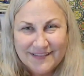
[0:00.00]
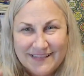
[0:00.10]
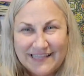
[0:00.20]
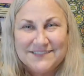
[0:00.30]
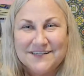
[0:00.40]

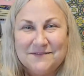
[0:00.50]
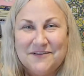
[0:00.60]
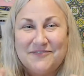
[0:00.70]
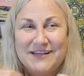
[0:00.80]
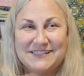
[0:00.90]
That's going to
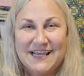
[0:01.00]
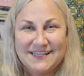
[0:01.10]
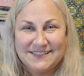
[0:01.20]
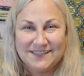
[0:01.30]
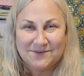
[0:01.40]
be
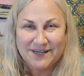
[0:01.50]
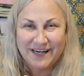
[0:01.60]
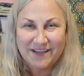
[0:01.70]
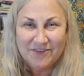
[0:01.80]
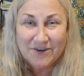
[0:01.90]
fantastic. We're going
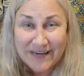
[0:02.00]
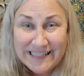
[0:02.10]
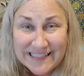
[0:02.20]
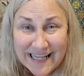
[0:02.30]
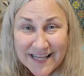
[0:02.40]
to have a
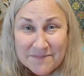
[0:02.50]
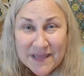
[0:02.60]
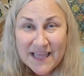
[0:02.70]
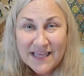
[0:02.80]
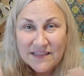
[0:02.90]
great time.
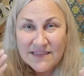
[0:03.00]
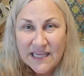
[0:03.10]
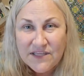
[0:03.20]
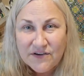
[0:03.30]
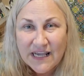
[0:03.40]

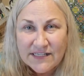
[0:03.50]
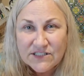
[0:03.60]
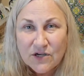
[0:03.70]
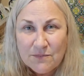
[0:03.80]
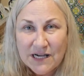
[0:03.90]
Thank you guys
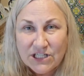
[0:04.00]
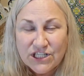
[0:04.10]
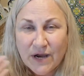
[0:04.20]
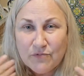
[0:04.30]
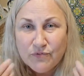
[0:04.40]
so much.
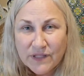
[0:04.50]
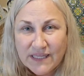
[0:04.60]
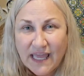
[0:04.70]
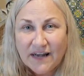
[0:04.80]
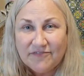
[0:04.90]
I
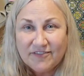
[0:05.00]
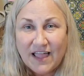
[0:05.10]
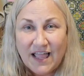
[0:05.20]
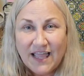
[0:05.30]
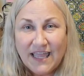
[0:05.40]
really got to
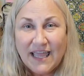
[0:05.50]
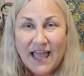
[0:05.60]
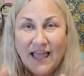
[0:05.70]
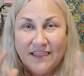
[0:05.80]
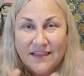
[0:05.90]
fly.
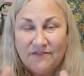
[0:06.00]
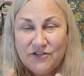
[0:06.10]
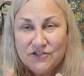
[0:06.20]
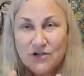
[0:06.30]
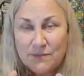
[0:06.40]
Love
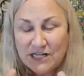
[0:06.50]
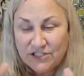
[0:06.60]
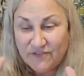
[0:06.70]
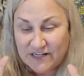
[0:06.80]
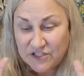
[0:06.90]
you so
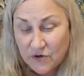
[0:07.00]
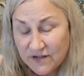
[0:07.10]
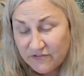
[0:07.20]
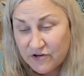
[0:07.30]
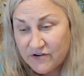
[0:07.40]
much. If I don't
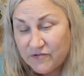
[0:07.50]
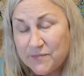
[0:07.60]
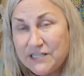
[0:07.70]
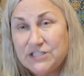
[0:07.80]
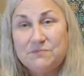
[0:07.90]
have your
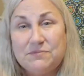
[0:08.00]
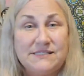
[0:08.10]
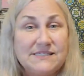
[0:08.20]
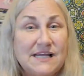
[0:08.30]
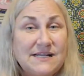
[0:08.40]
information,
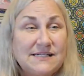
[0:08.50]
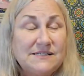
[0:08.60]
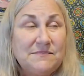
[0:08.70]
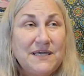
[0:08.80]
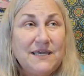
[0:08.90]
please send it
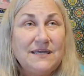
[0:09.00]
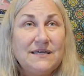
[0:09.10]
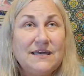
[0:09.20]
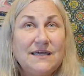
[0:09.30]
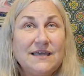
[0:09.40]
to me
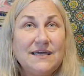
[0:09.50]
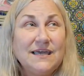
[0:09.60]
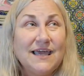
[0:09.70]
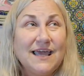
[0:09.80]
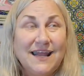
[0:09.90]

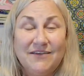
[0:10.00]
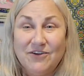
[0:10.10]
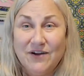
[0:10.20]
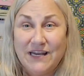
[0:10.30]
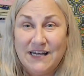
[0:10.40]
and have
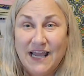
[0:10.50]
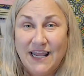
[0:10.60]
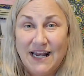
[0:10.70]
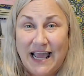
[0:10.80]
a great night.